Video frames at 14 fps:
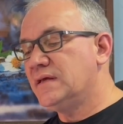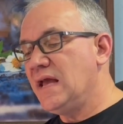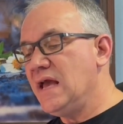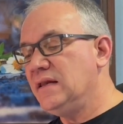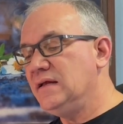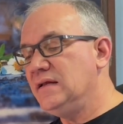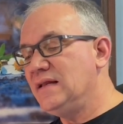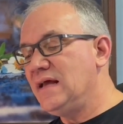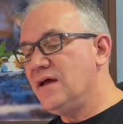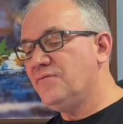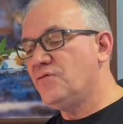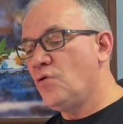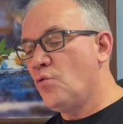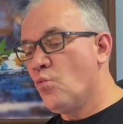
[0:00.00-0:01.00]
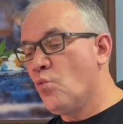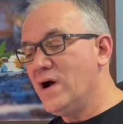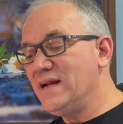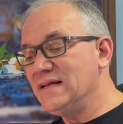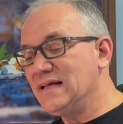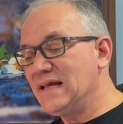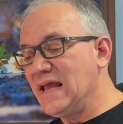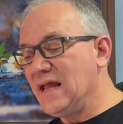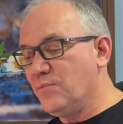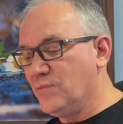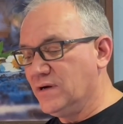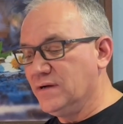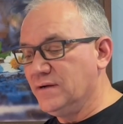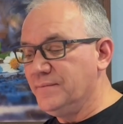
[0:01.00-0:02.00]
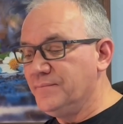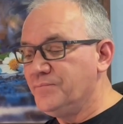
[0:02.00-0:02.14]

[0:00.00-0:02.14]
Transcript: Canon F1 camera.